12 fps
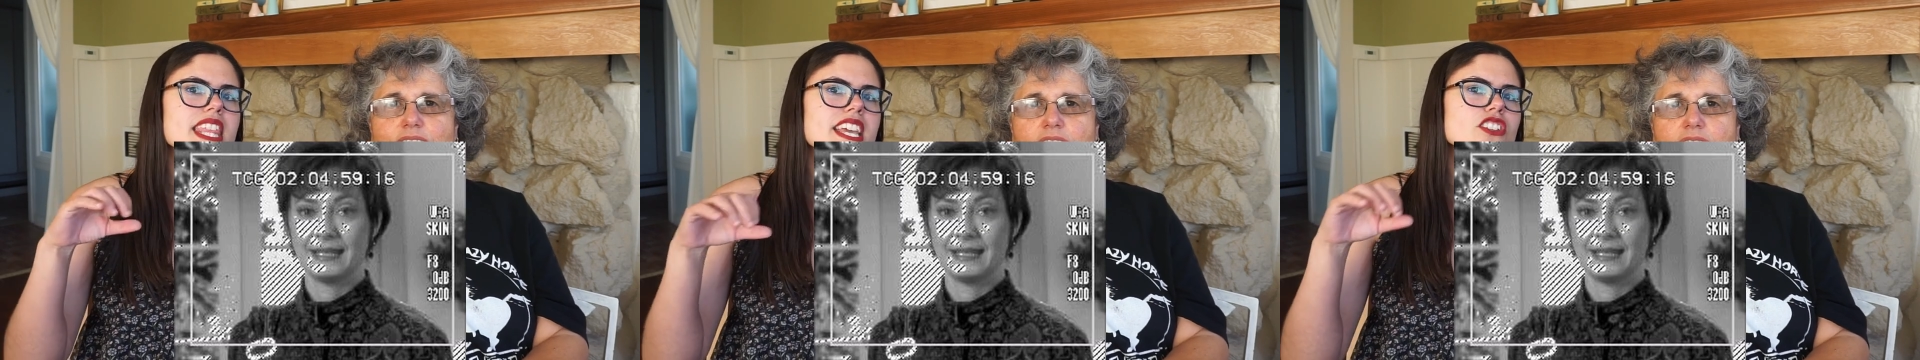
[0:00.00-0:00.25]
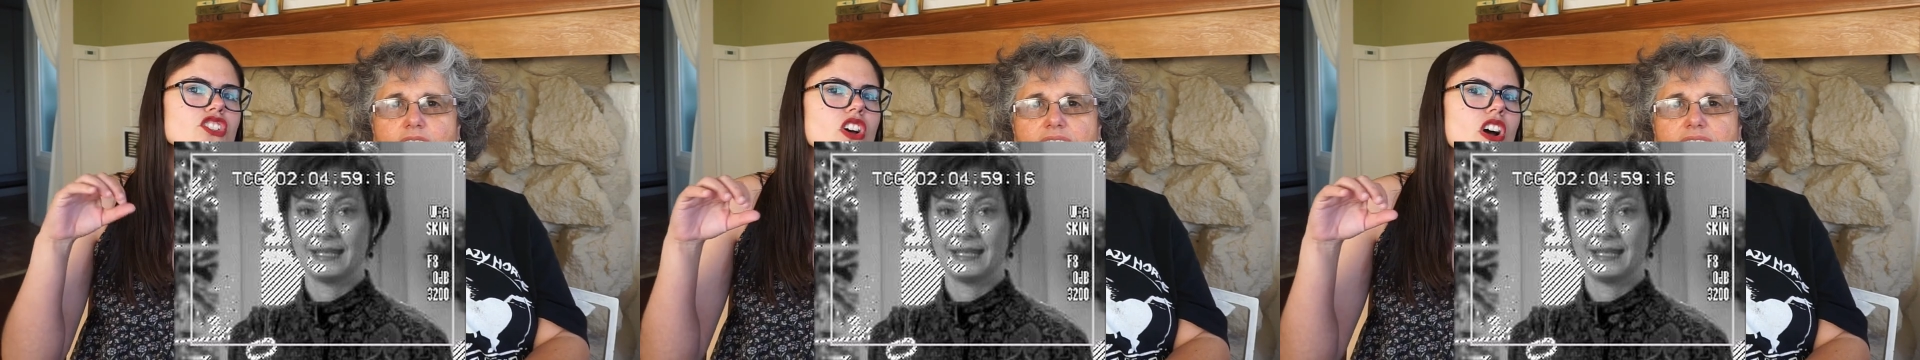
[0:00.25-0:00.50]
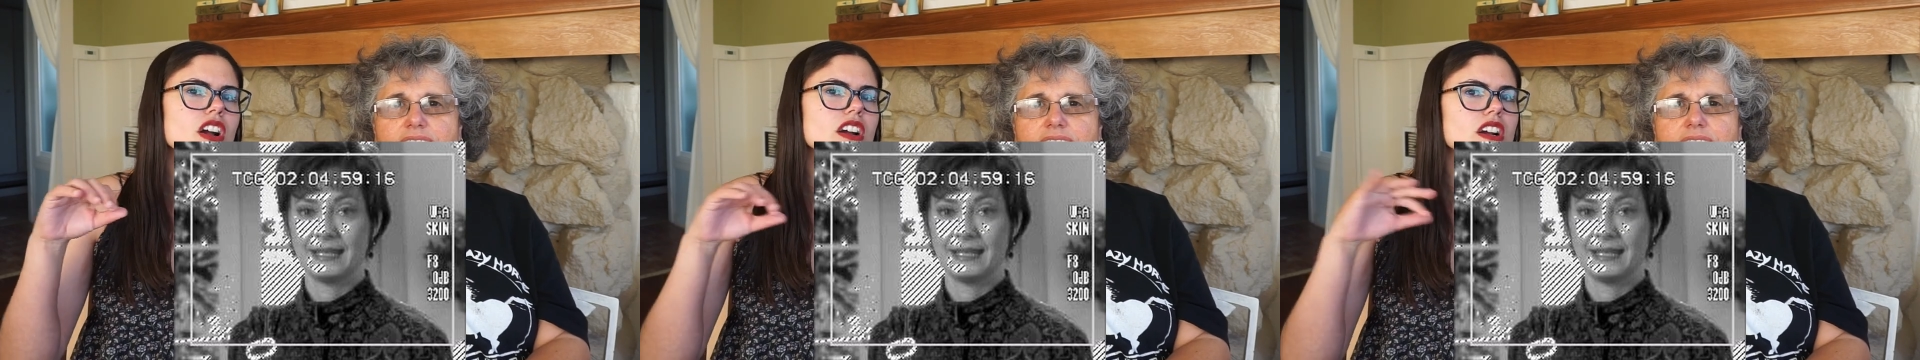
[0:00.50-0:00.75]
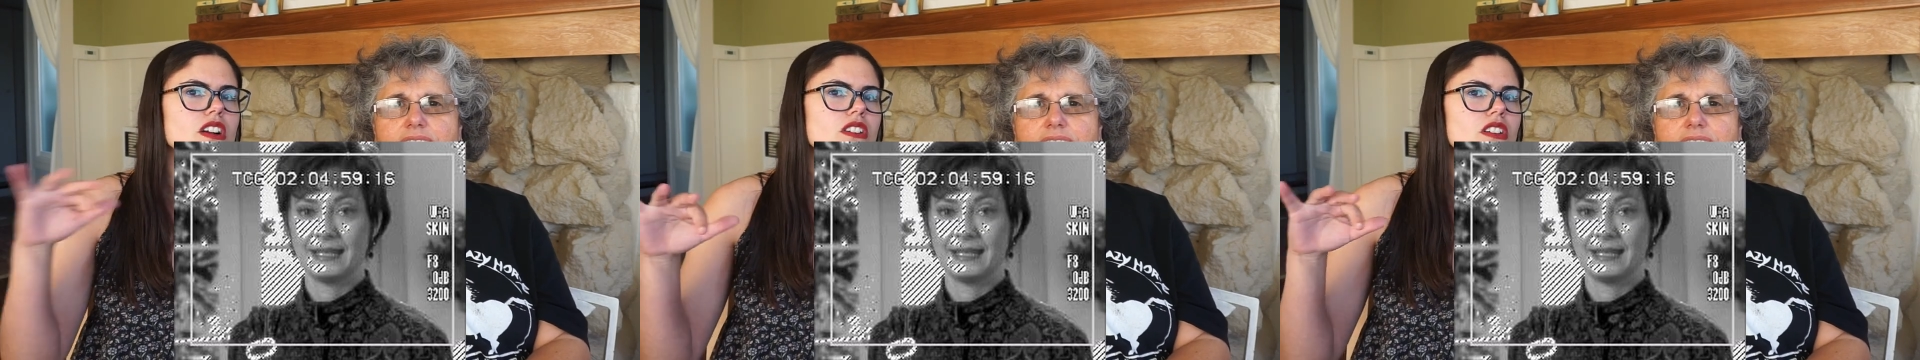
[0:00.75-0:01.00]
Speaker 1: things
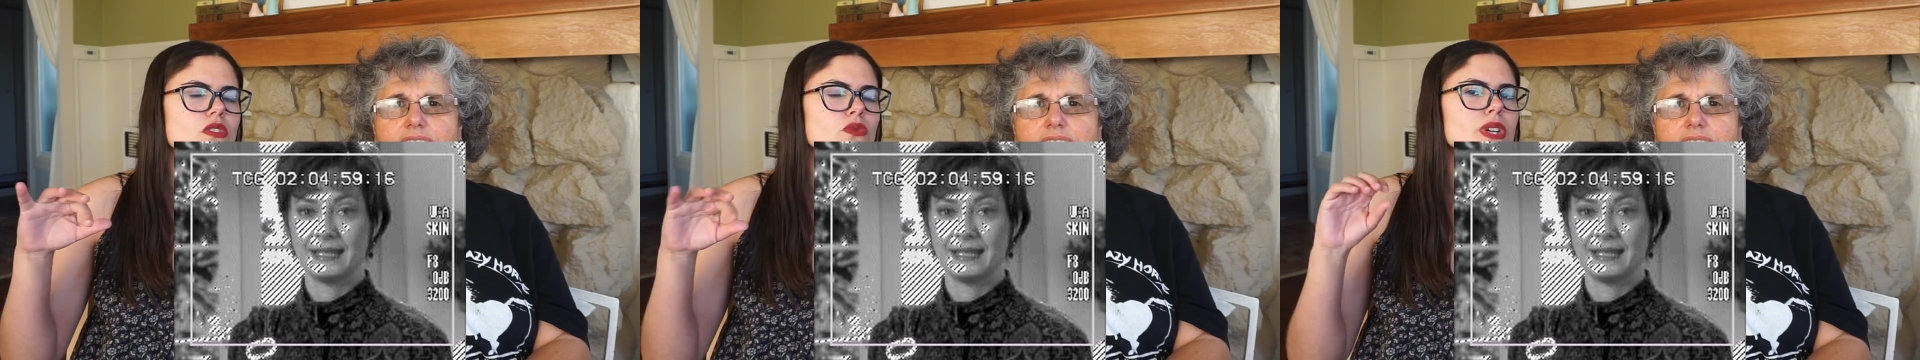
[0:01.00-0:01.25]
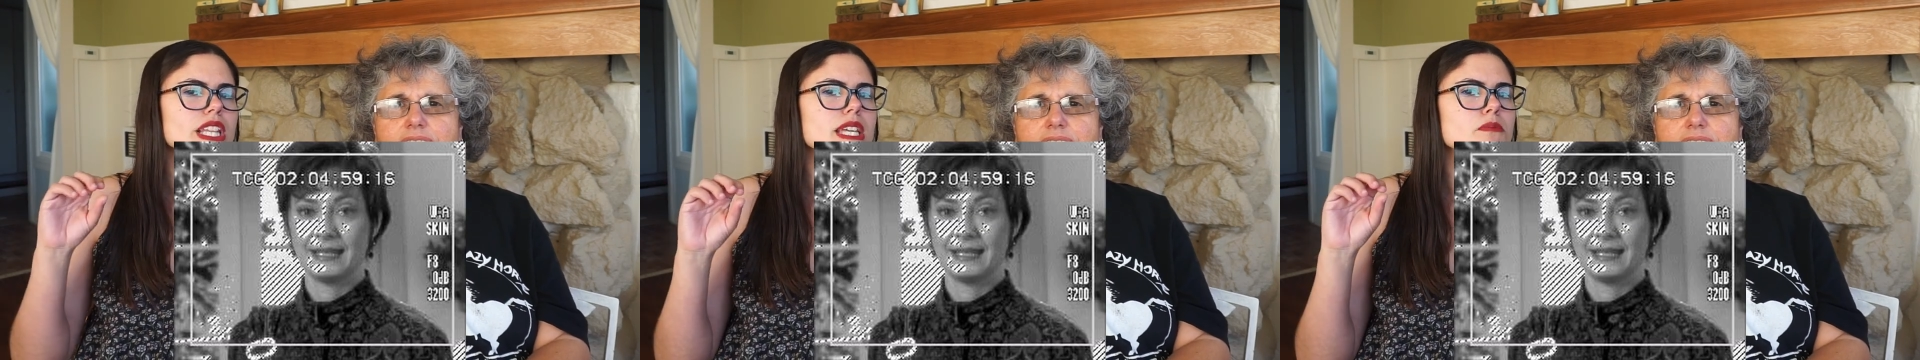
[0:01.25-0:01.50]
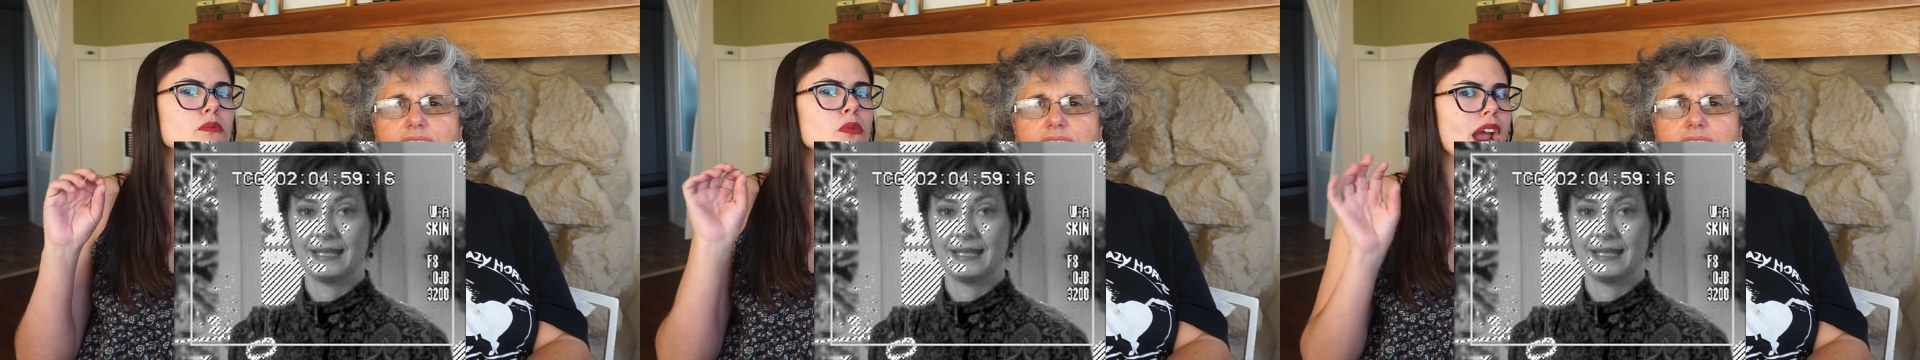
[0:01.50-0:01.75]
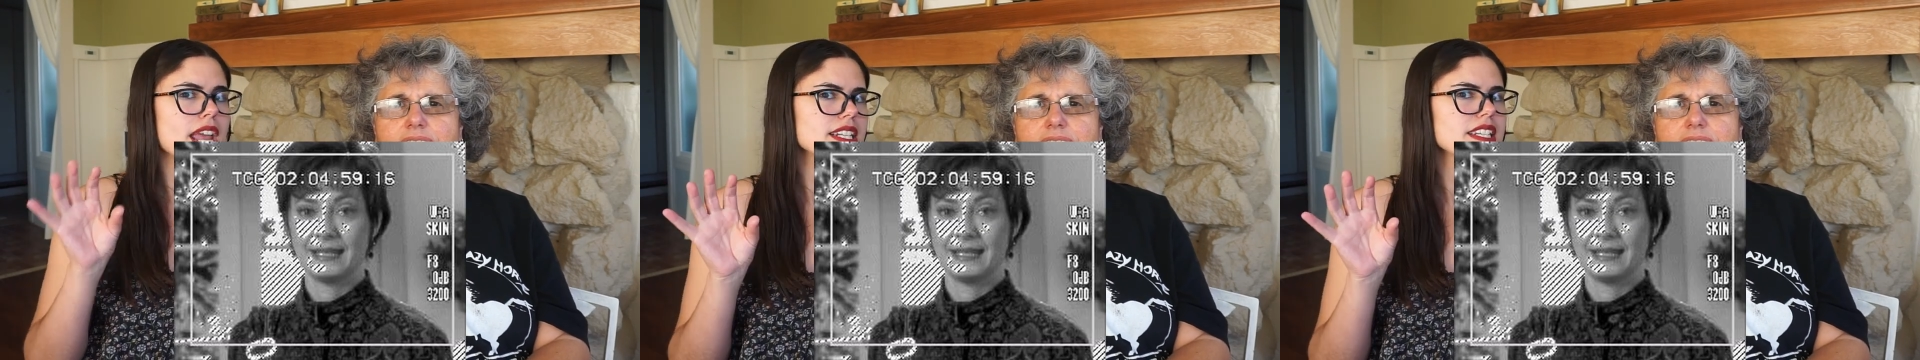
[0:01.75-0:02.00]
are really
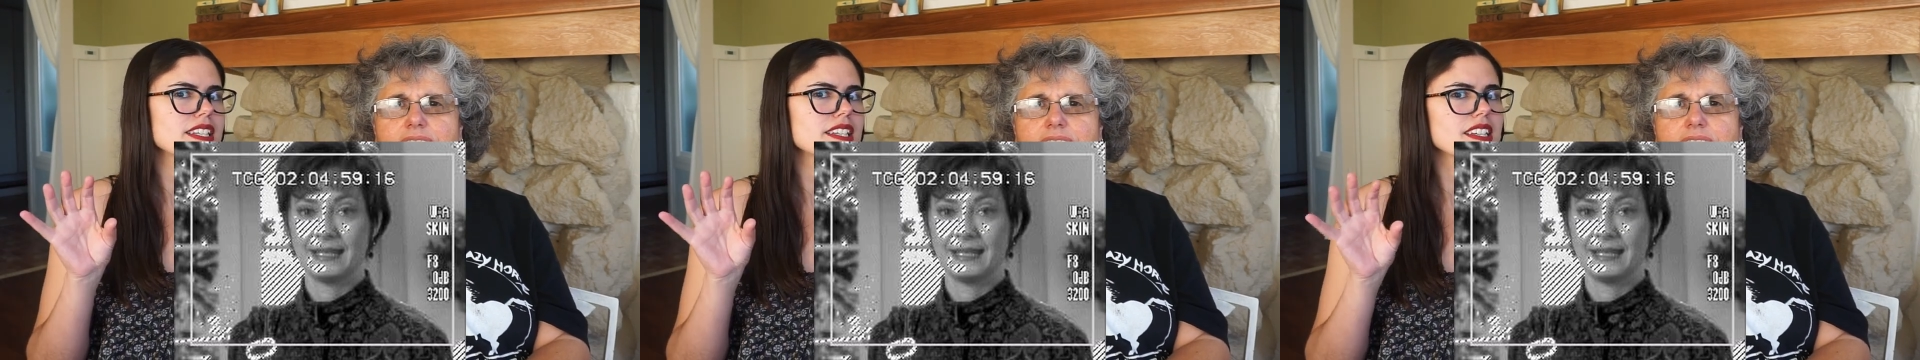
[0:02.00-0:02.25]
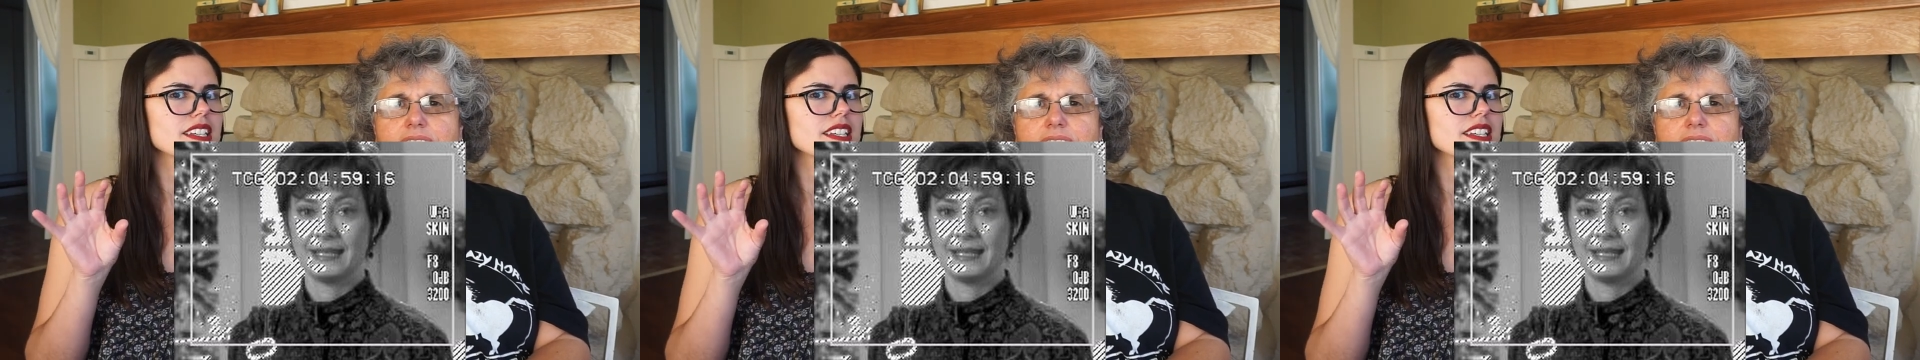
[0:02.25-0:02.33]
bright.